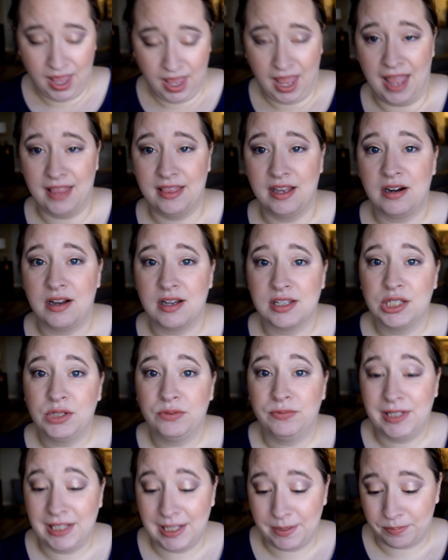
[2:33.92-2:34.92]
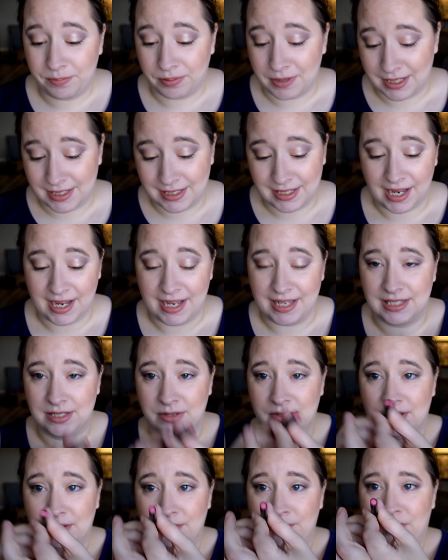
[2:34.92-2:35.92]
And they're also really precise. So
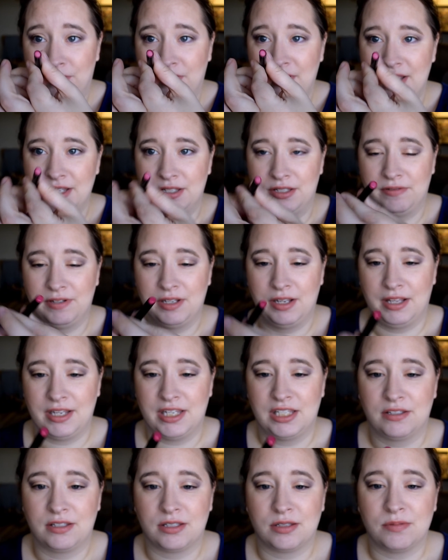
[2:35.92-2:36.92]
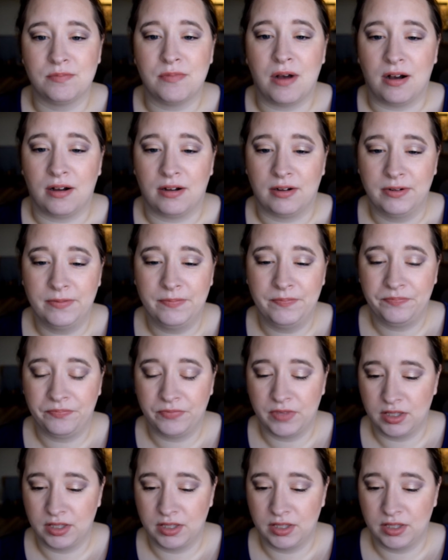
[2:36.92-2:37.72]
the bullet is really small.